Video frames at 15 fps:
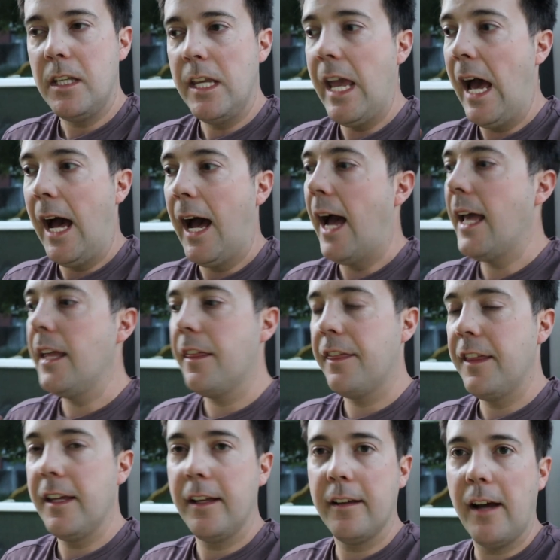yeah, I
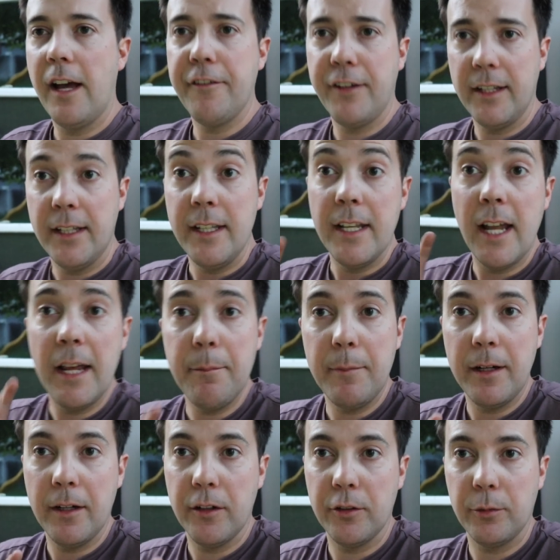think I've had
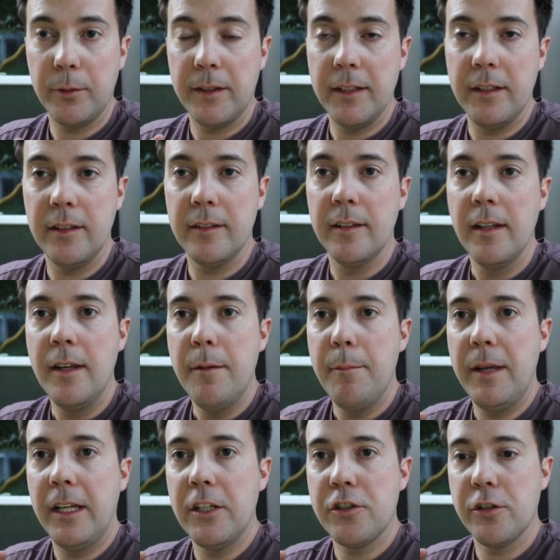nightmares with these,
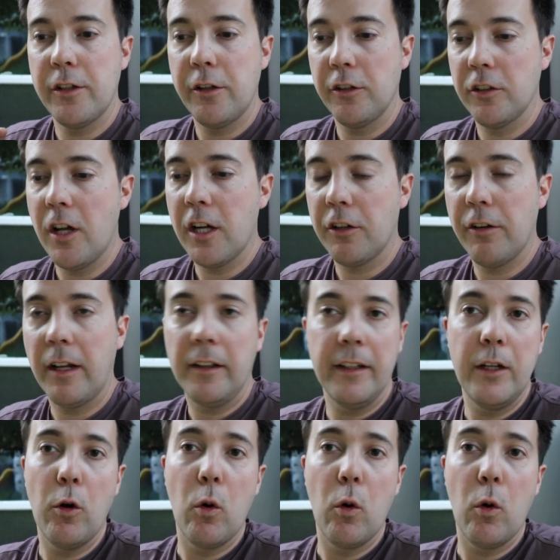making sure they're locked correctly,